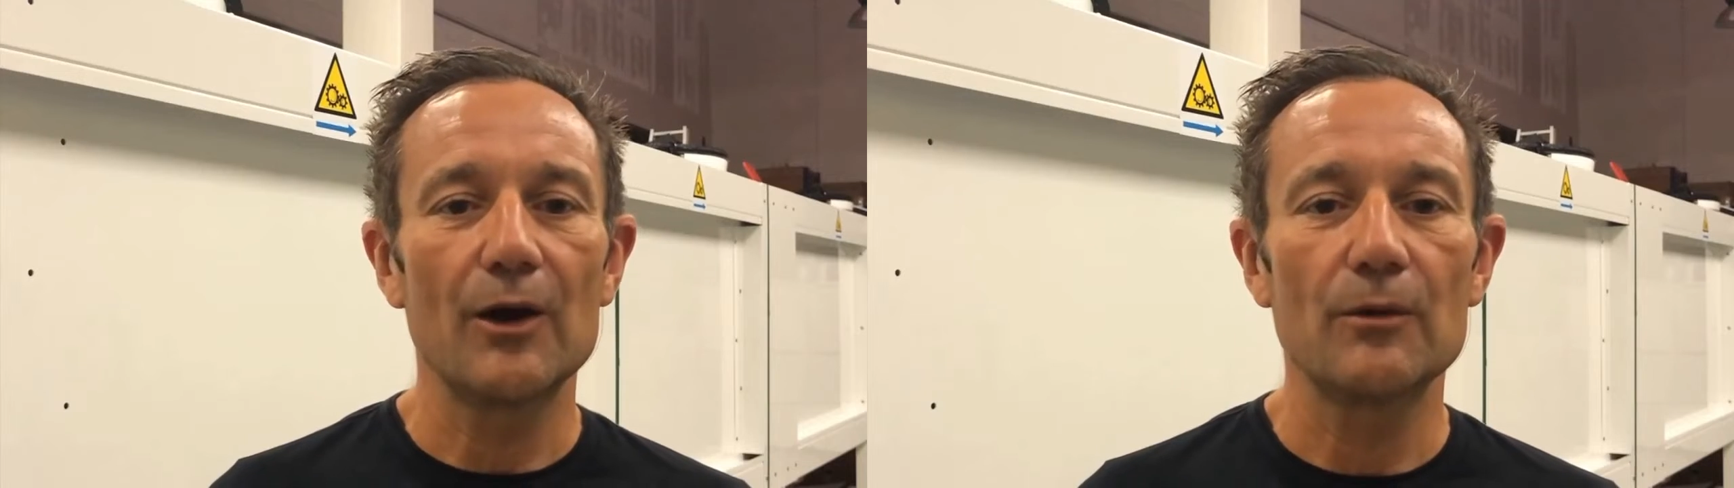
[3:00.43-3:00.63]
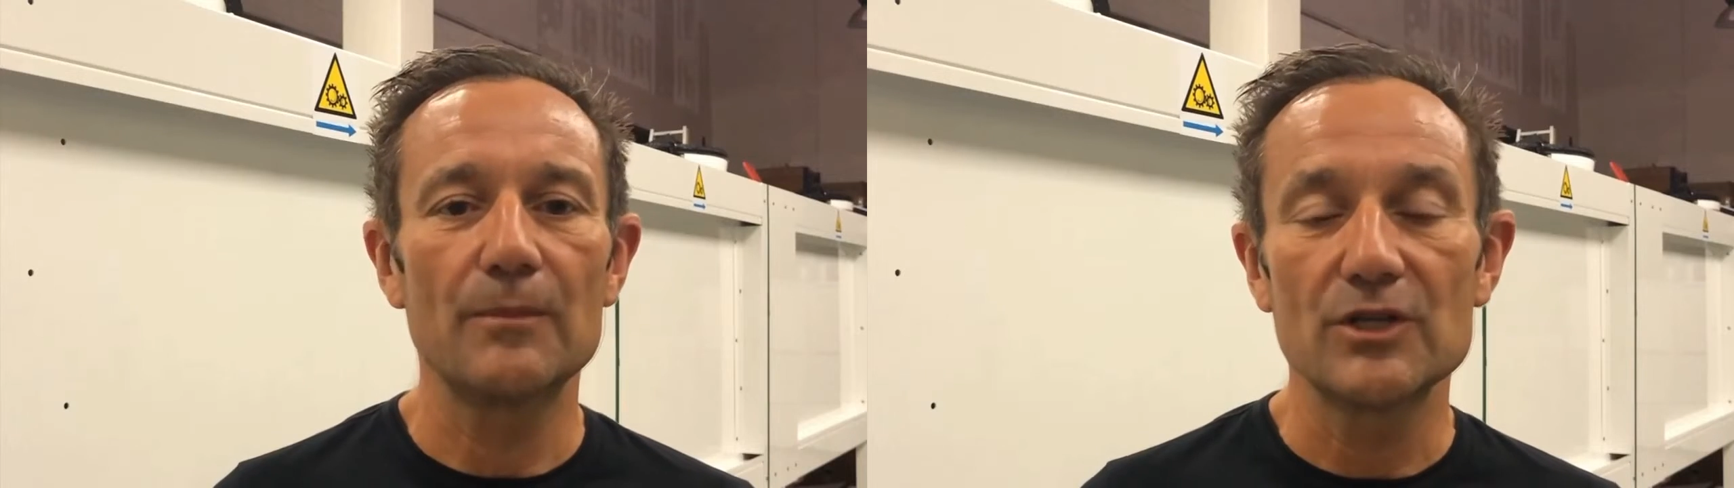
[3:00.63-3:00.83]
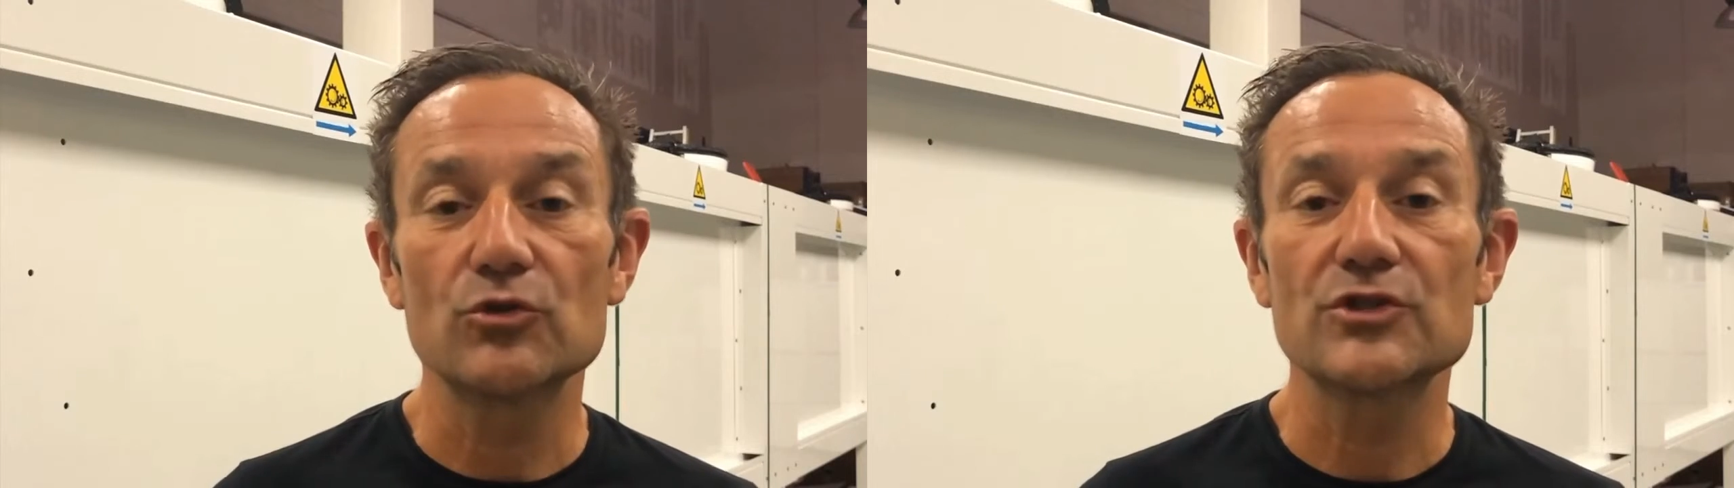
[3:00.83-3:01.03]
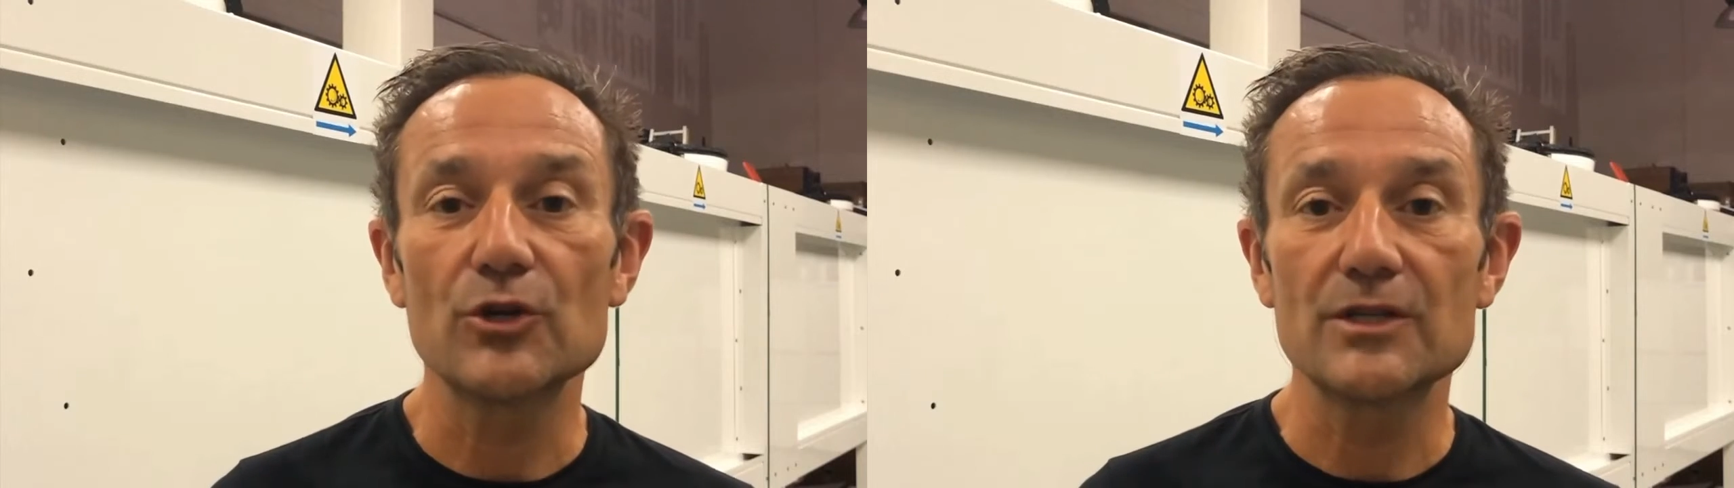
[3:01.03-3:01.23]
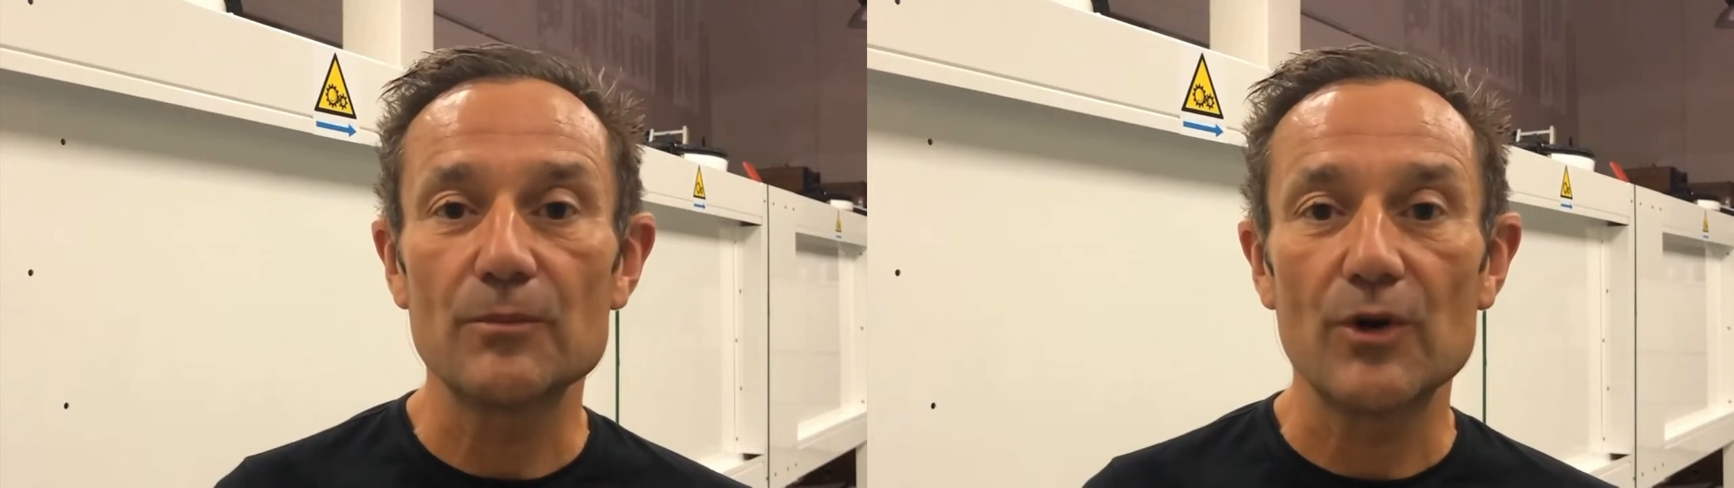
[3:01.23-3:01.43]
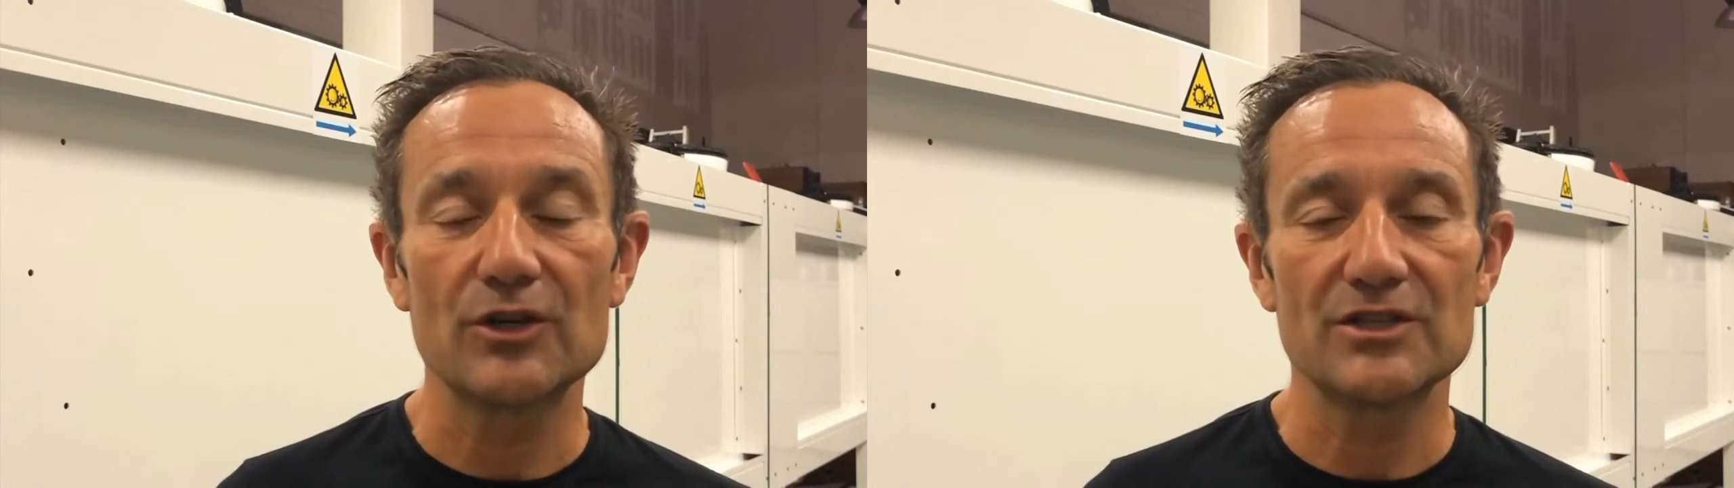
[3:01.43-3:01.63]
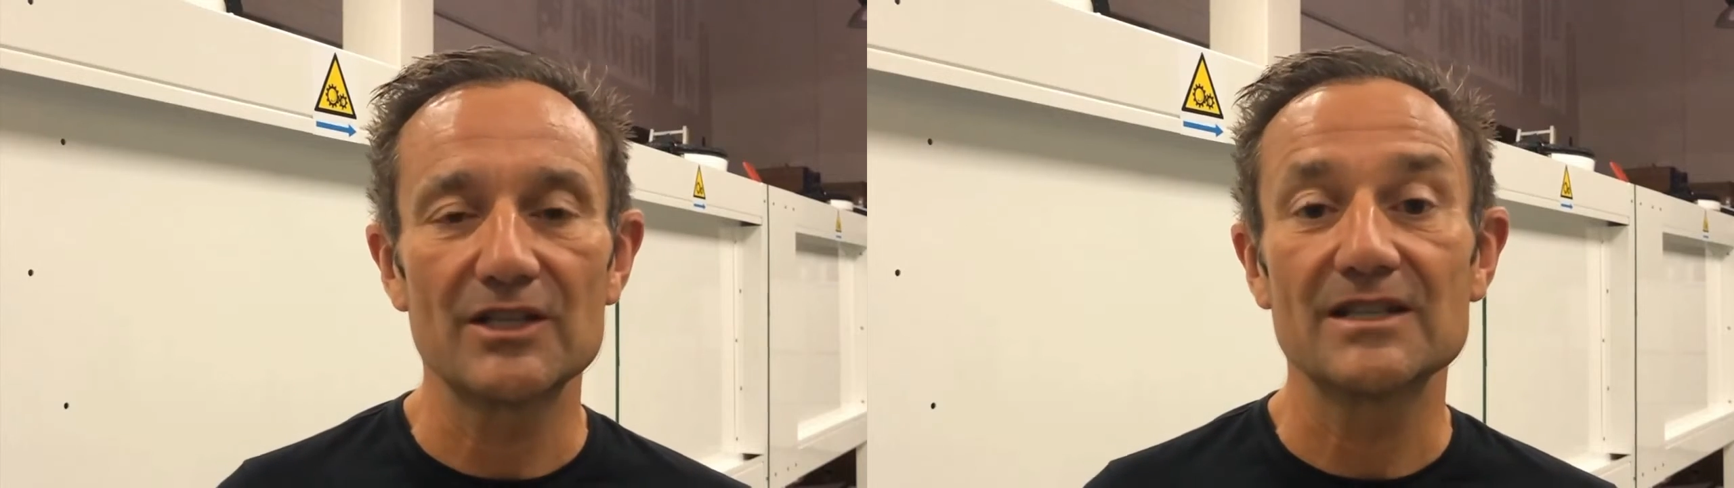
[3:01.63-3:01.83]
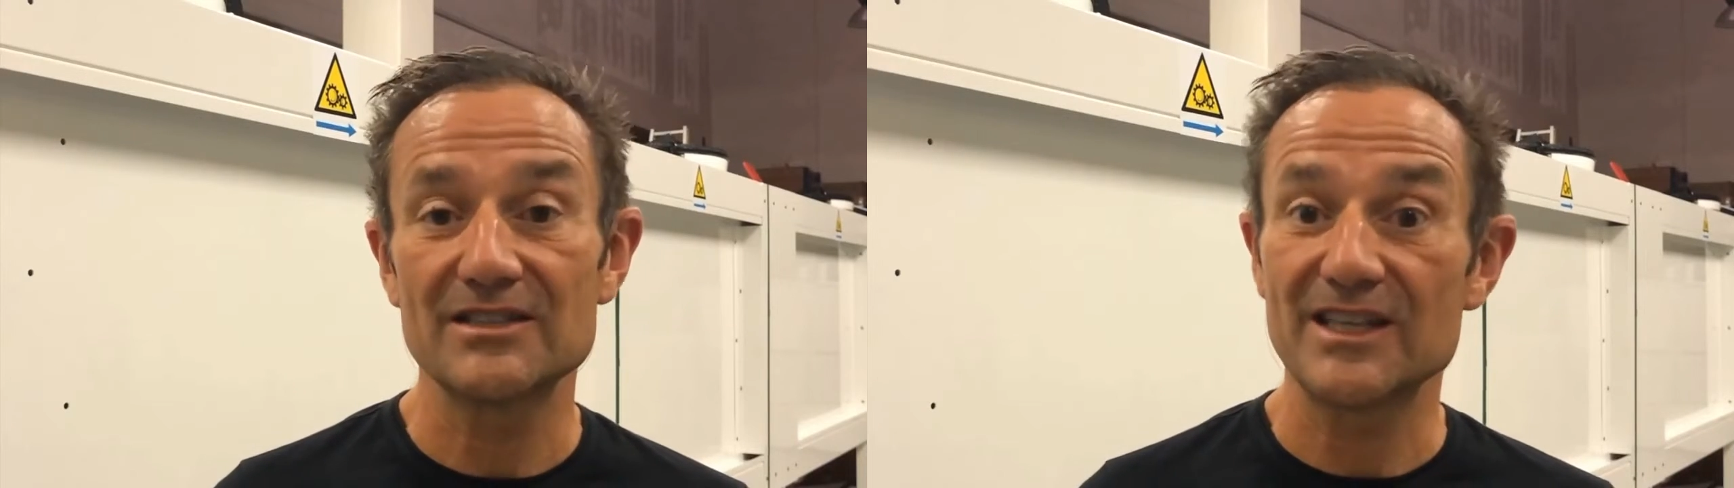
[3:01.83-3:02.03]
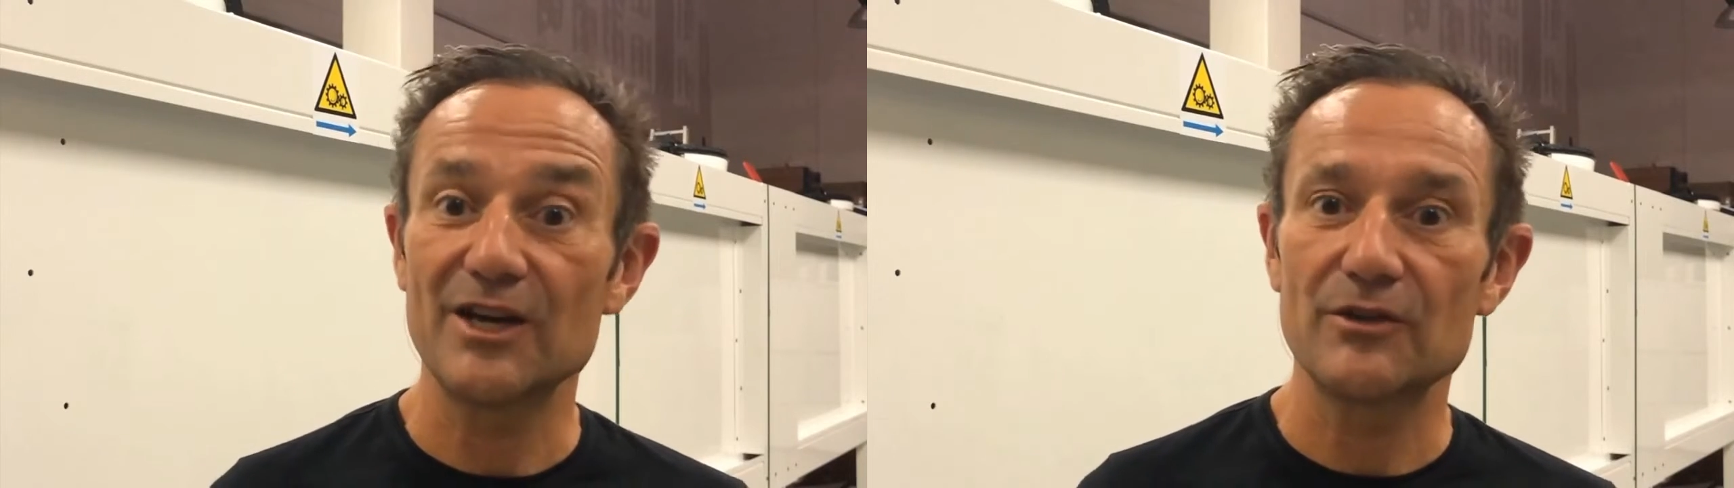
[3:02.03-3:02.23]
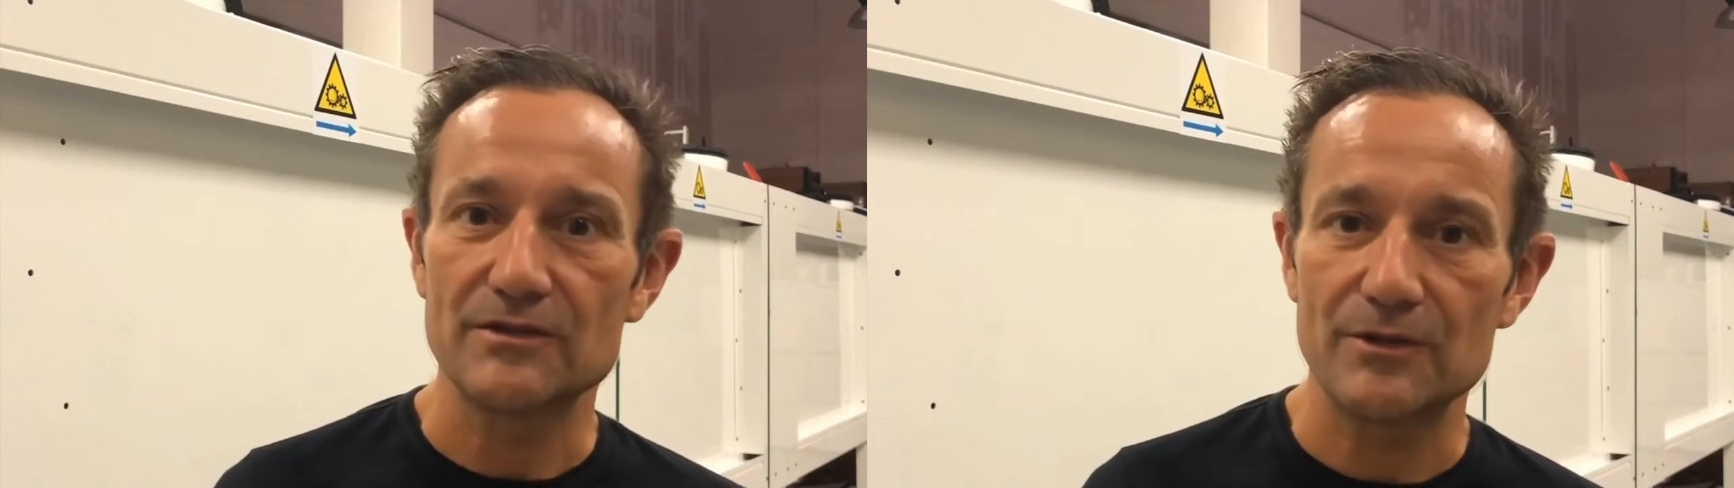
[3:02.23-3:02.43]
cannot be used on the process
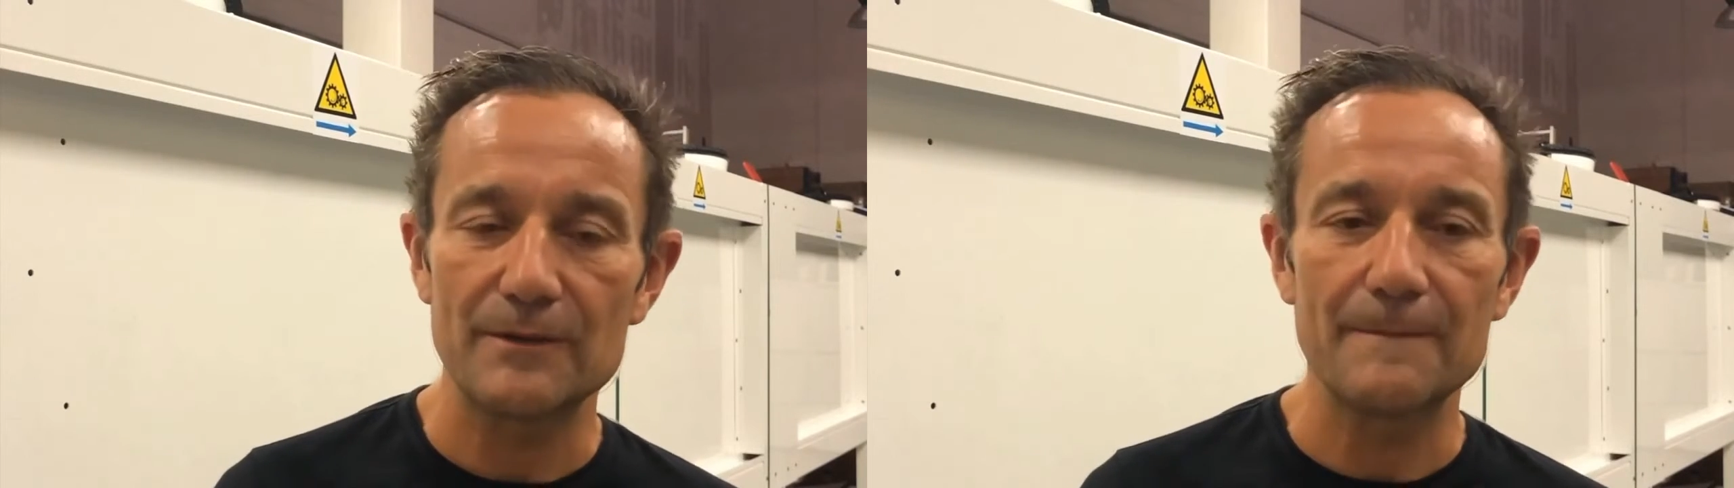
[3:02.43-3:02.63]
itself.